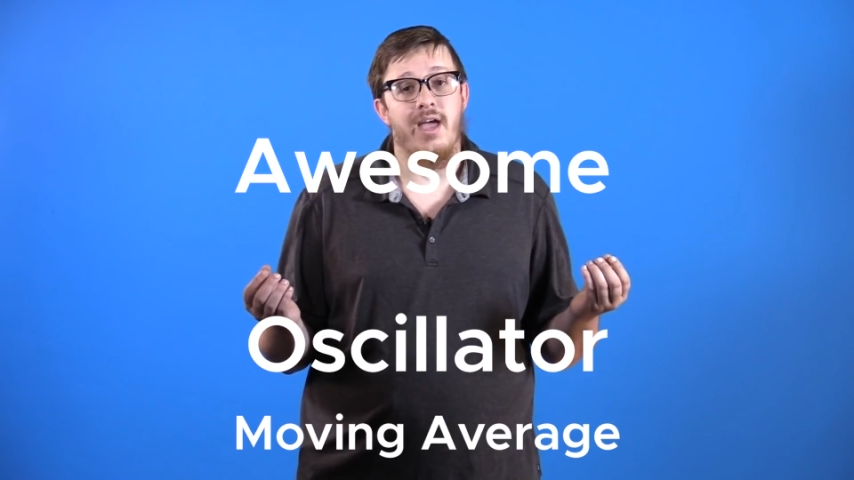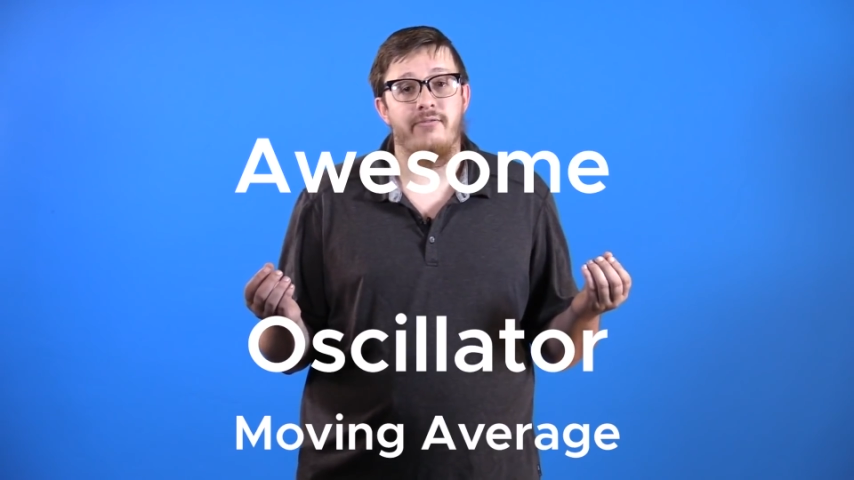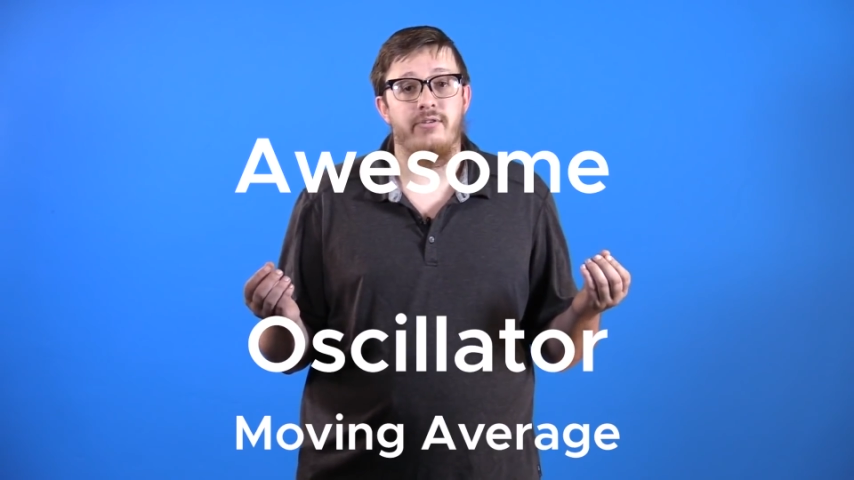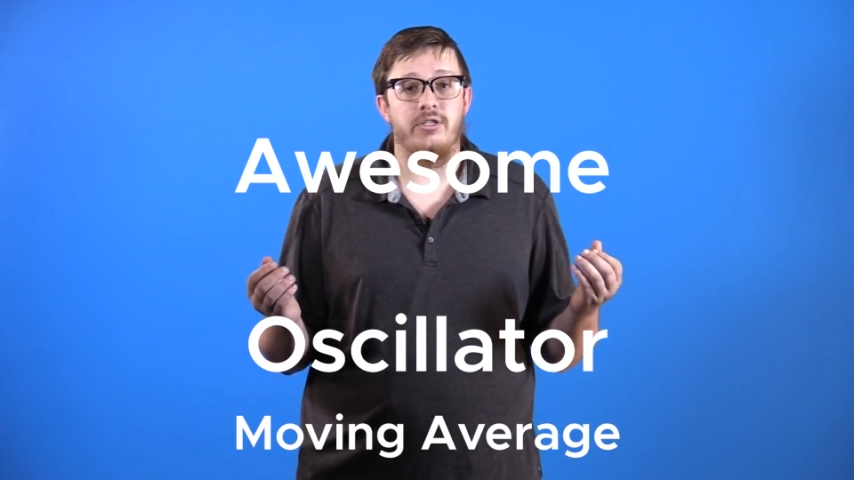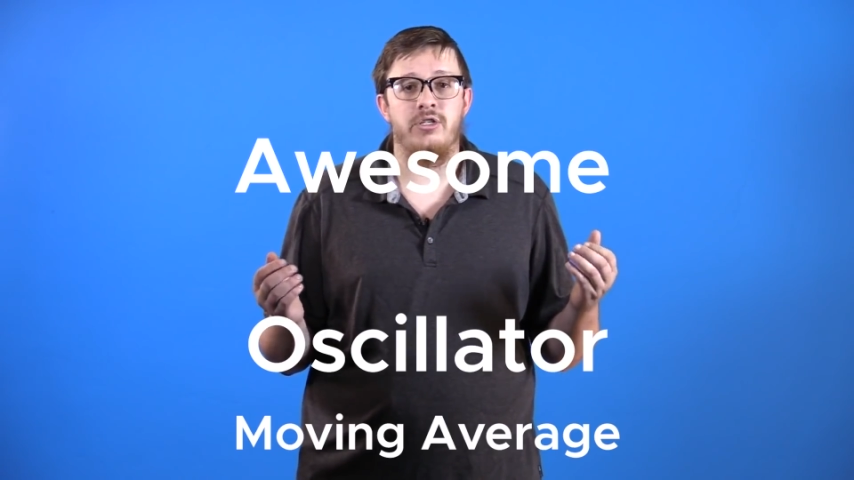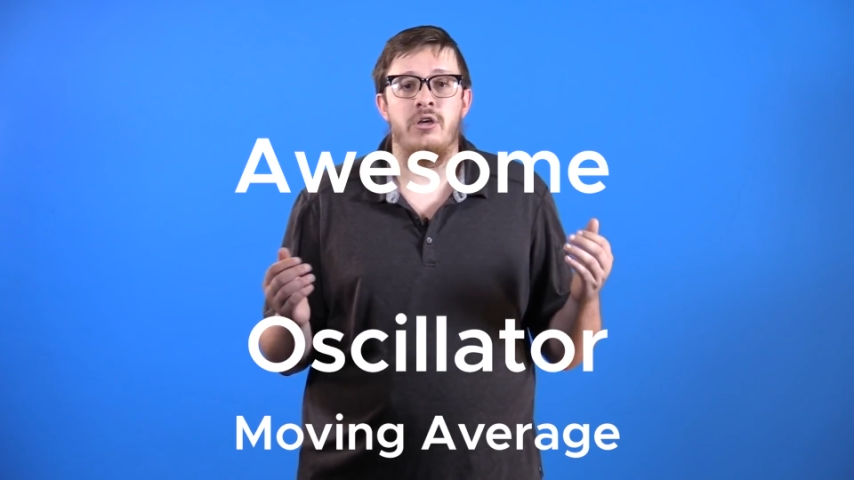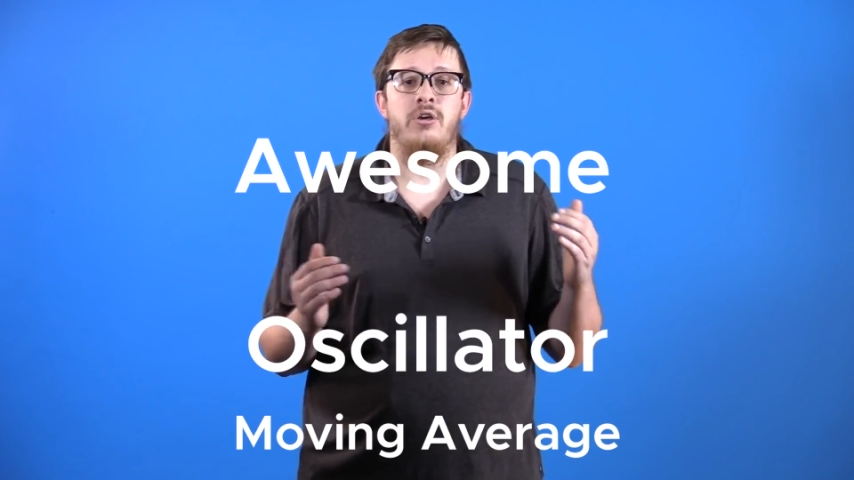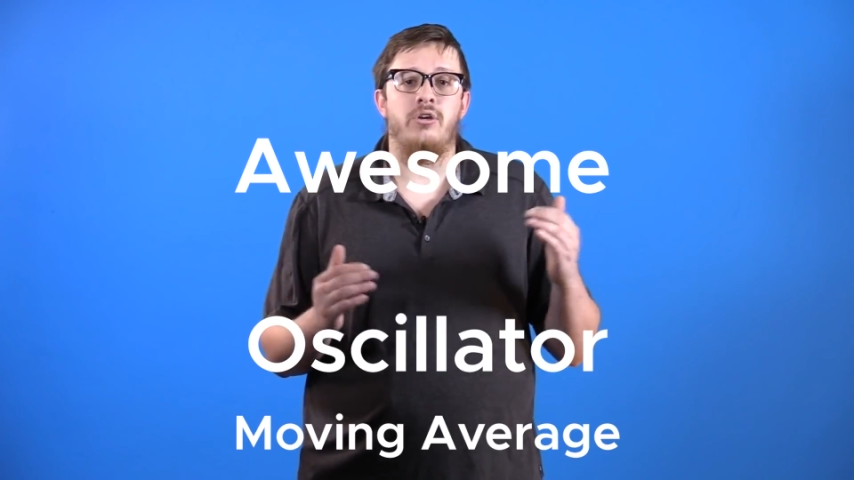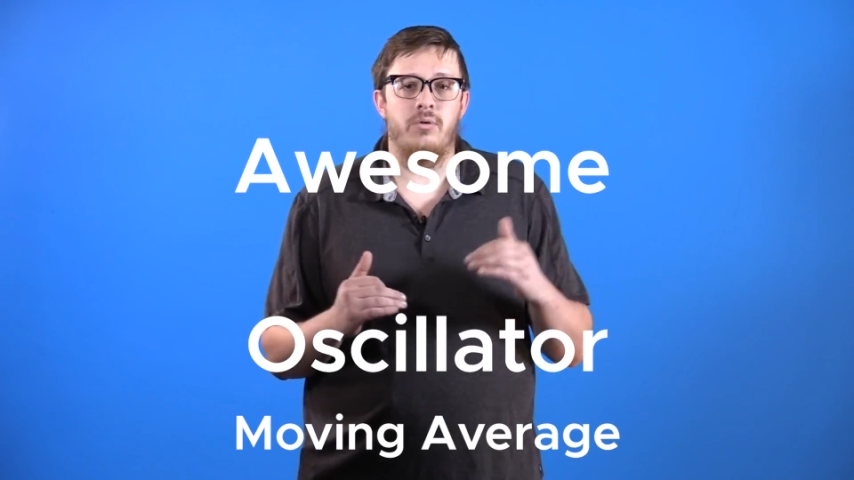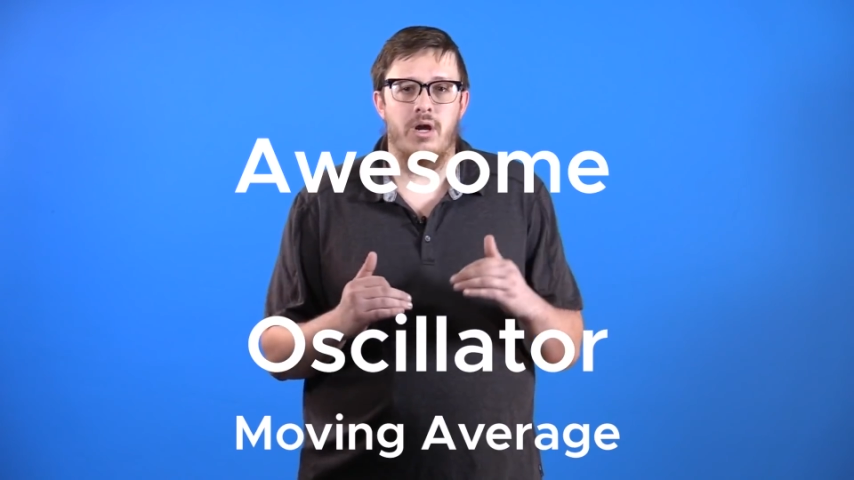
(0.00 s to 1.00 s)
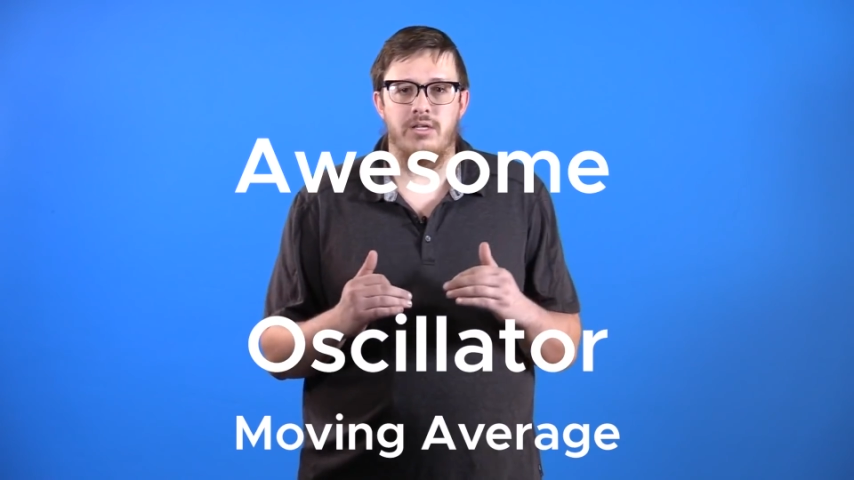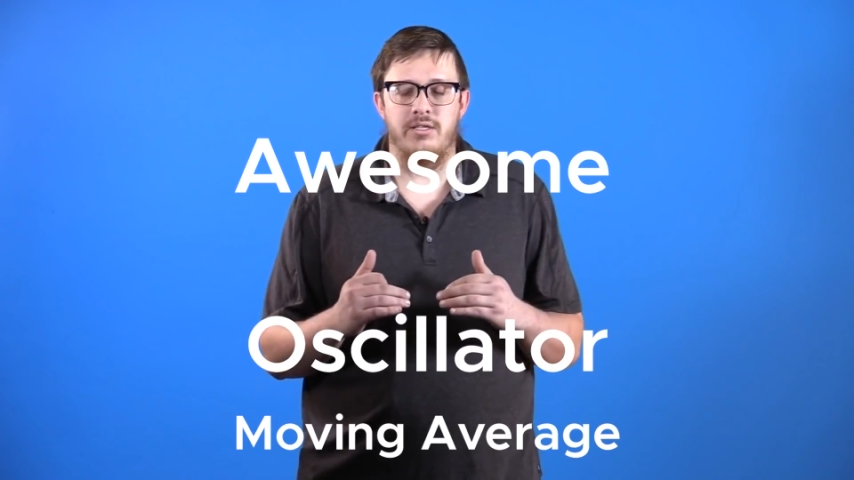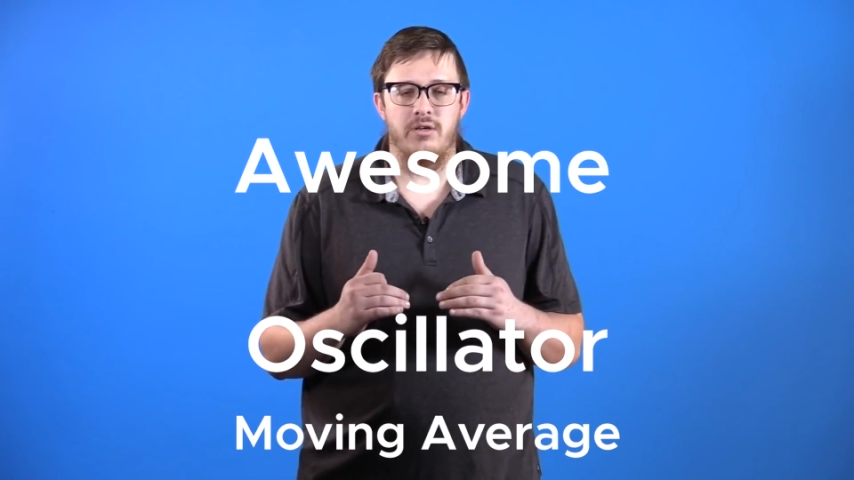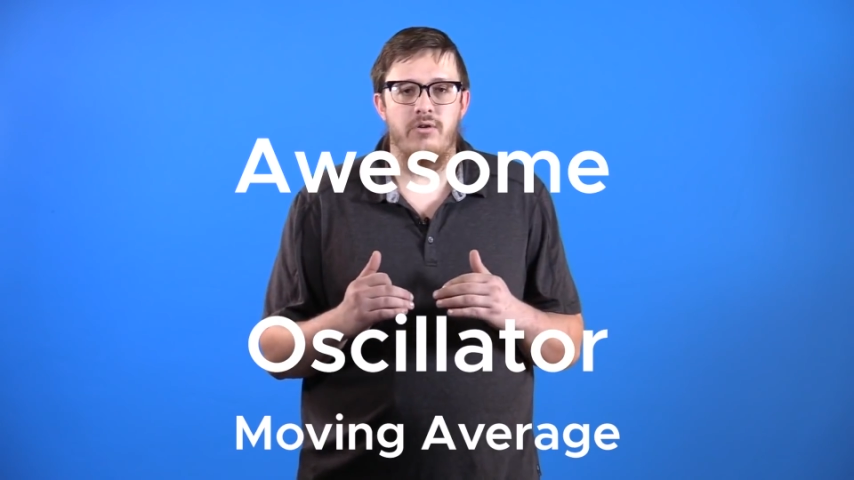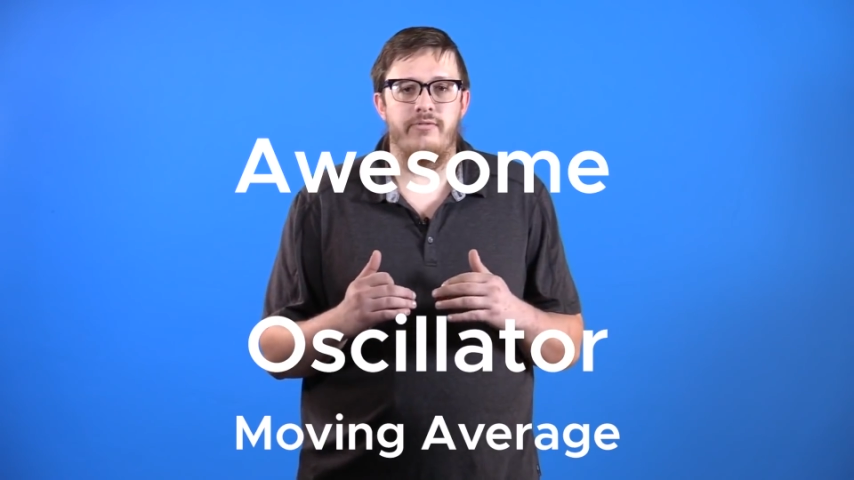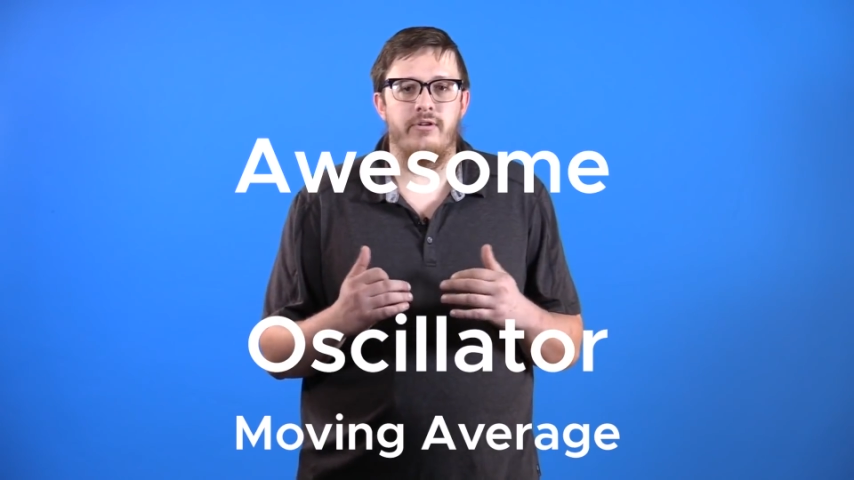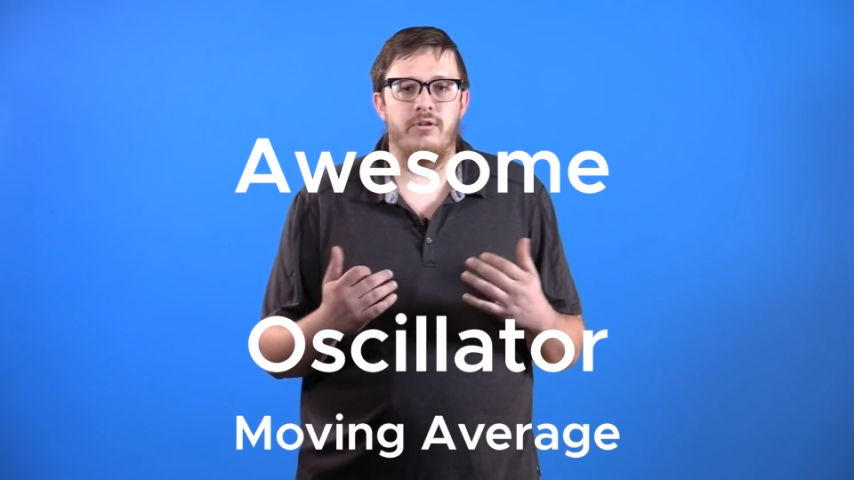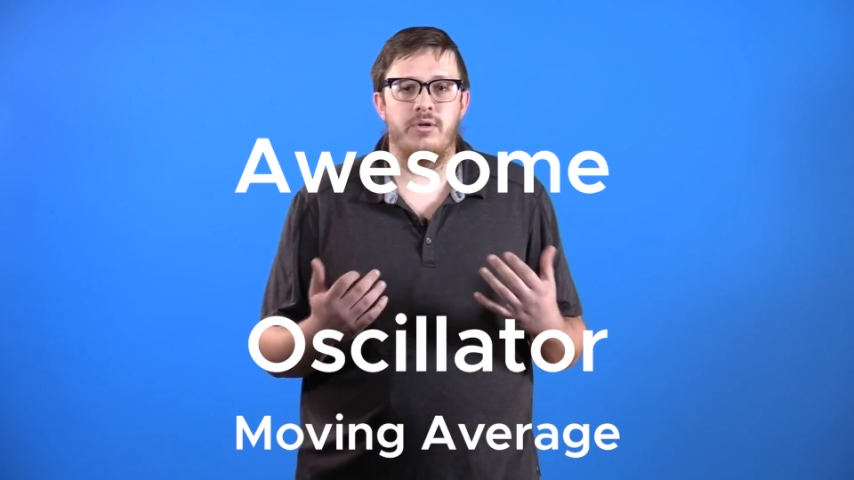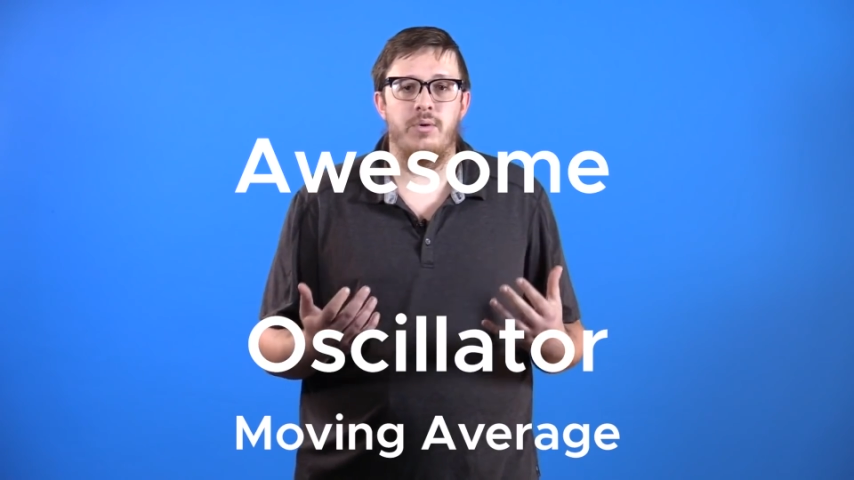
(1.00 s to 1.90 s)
average crossing over,